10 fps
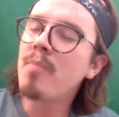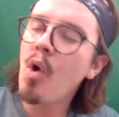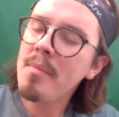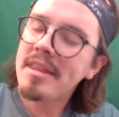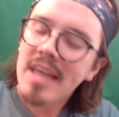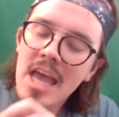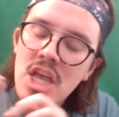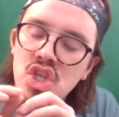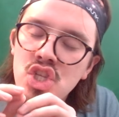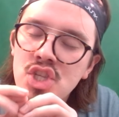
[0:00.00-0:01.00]
the moment
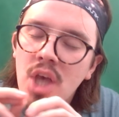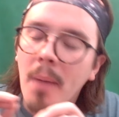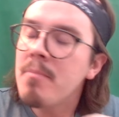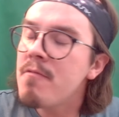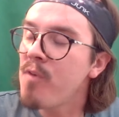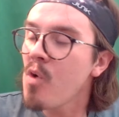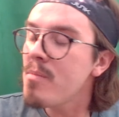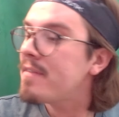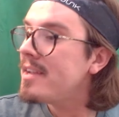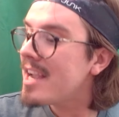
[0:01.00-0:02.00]
some
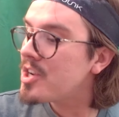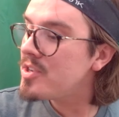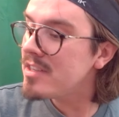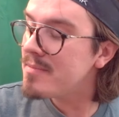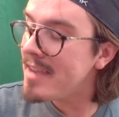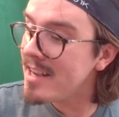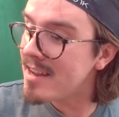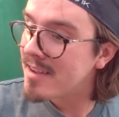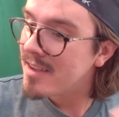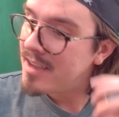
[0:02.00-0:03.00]
form of connection is
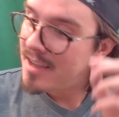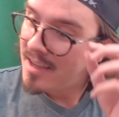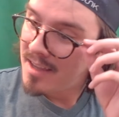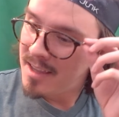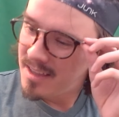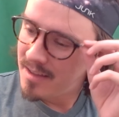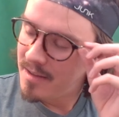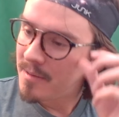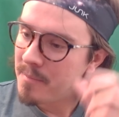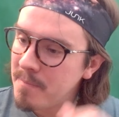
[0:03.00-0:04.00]
made,
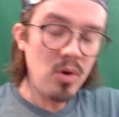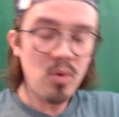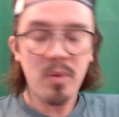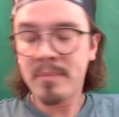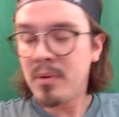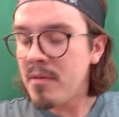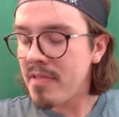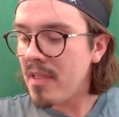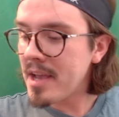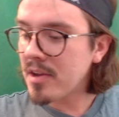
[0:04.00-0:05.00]
oh, we
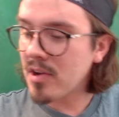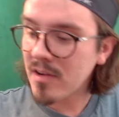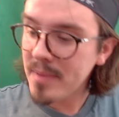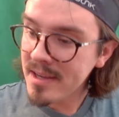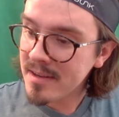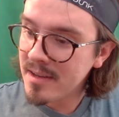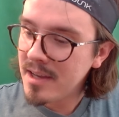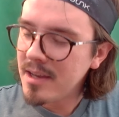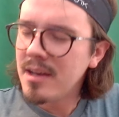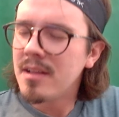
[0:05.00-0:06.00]
both like Kirby?
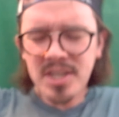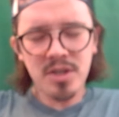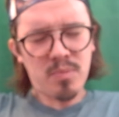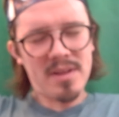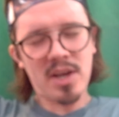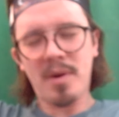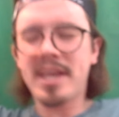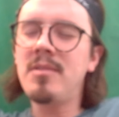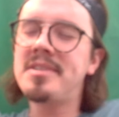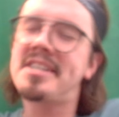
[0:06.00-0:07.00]
Let me just really
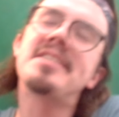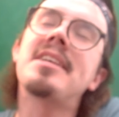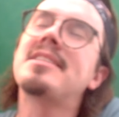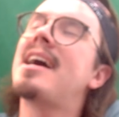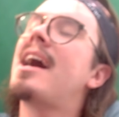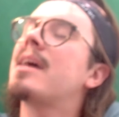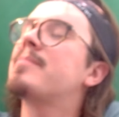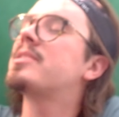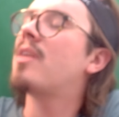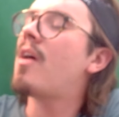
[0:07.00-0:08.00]
quick use this as a
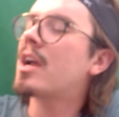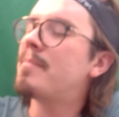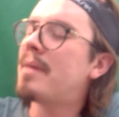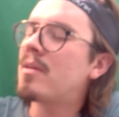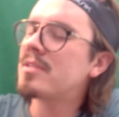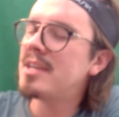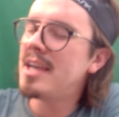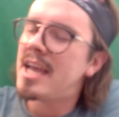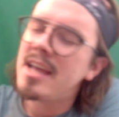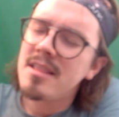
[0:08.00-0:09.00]
time to talk about
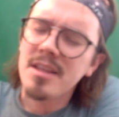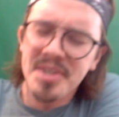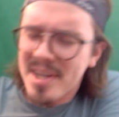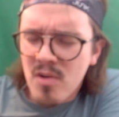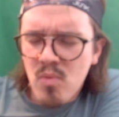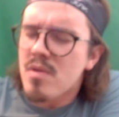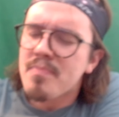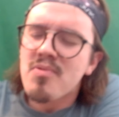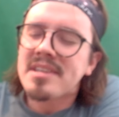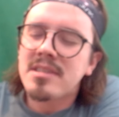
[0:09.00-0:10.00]
the general
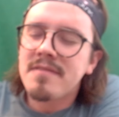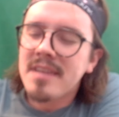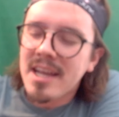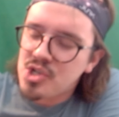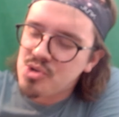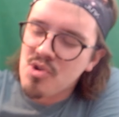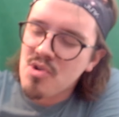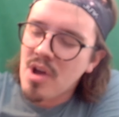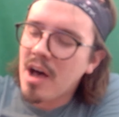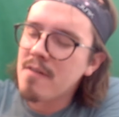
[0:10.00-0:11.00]
repressive
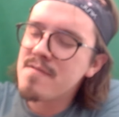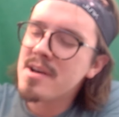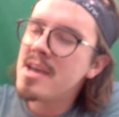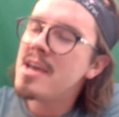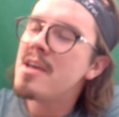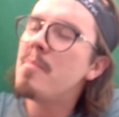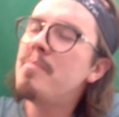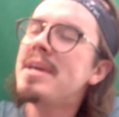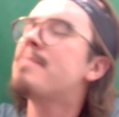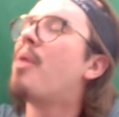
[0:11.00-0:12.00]
nature of
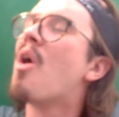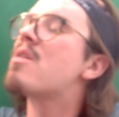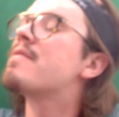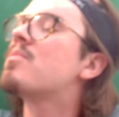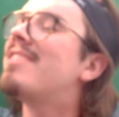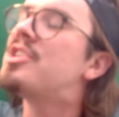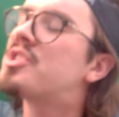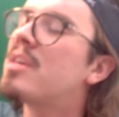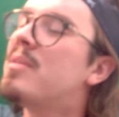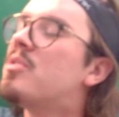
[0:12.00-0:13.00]
being part of a
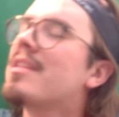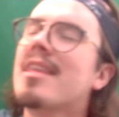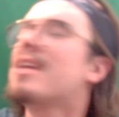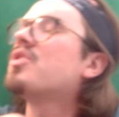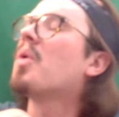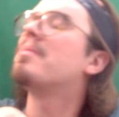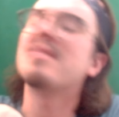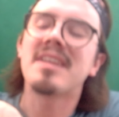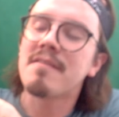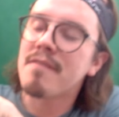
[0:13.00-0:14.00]
religious community that you
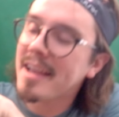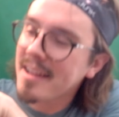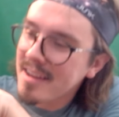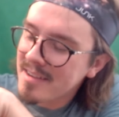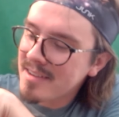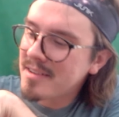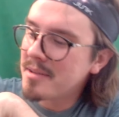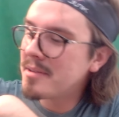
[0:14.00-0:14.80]
don't believe in.